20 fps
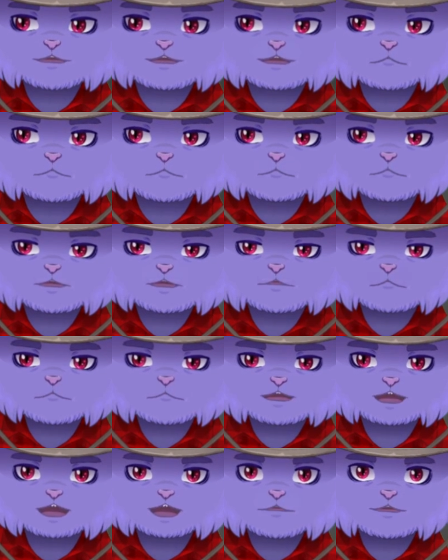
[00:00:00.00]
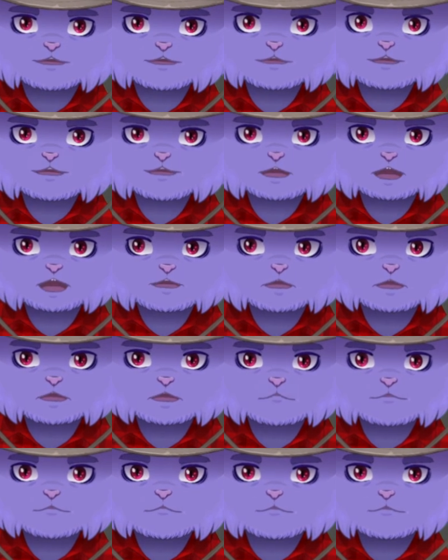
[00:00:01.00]
And most of them don't even really do
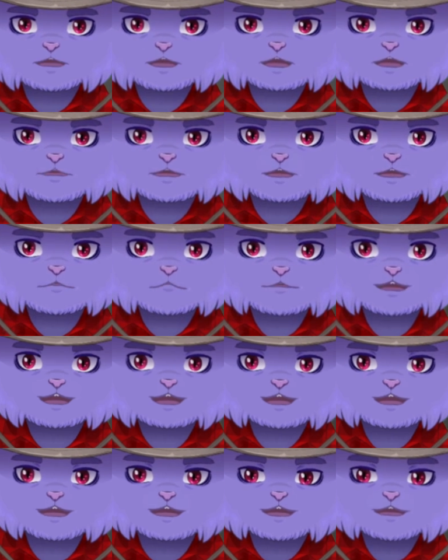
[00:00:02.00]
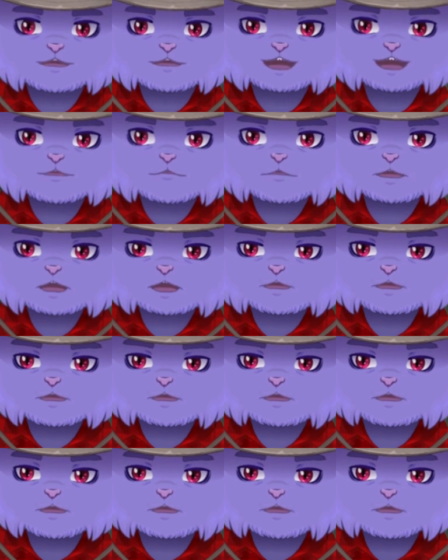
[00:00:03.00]
anything. They're just, like,